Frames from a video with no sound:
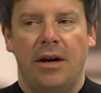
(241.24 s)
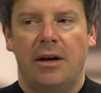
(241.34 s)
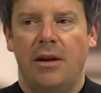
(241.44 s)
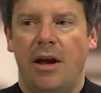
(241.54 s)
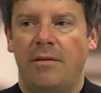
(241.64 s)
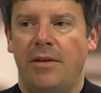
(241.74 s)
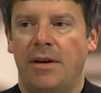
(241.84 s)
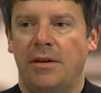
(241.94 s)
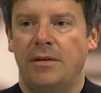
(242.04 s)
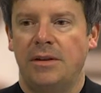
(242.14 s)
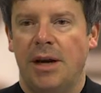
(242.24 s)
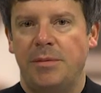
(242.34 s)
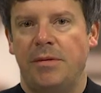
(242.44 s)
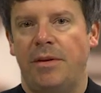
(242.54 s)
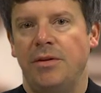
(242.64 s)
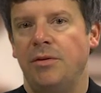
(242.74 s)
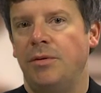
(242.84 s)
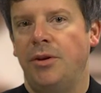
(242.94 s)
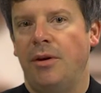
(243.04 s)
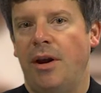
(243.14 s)
A lot of the types of things you would
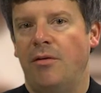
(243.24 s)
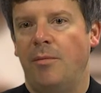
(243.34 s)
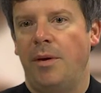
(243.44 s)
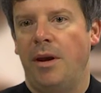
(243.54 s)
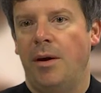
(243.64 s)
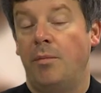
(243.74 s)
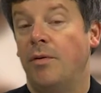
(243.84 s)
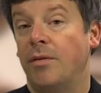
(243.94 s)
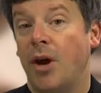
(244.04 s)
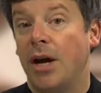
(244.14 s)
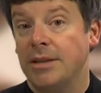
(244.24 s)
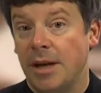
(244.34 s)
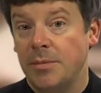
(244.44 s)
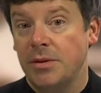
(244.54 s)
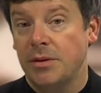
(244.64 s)
do here would be proof of concepts,